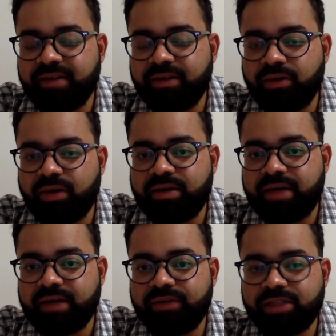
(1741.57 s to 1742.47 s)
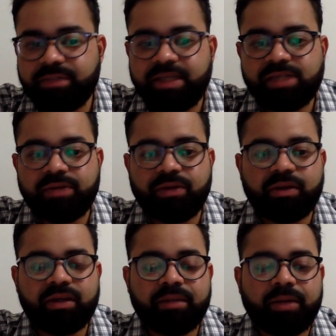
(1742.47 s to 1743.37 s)
in the contract, which means we are
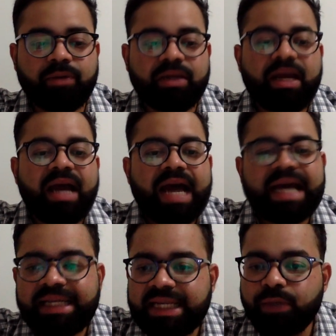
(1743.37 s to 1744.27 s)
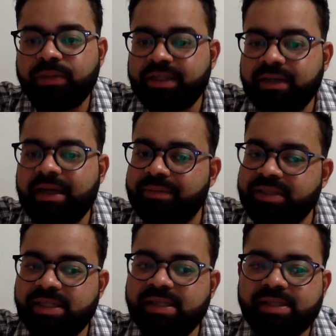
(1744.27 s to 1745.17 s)
talking about unliquidated
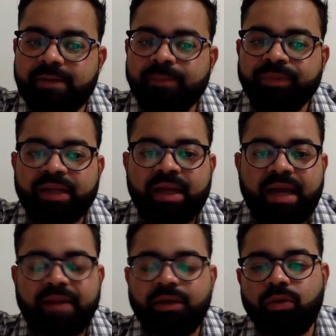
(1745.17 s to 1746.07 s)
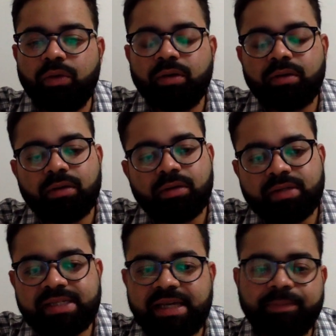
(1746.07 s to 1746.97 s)
damages, and the whole
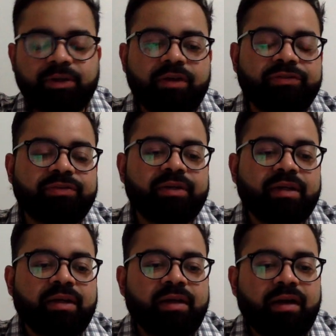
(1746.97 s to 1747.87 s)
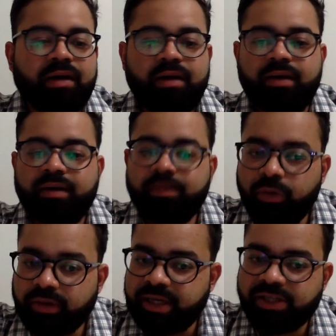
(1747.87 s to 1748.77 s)
concept of
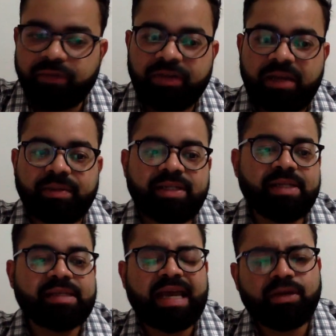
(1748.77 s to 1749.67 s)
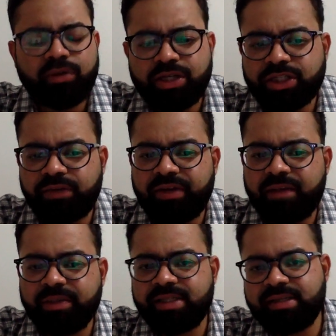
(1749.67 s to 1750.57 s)
remoteness of damages, calculation of
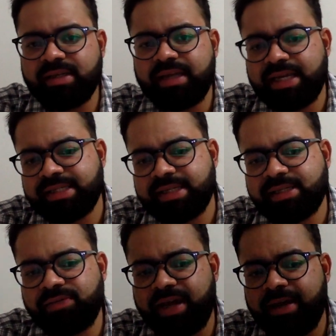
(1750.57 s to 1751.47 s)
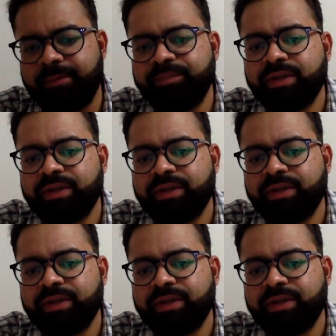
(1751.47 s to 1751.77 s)
damages in cases where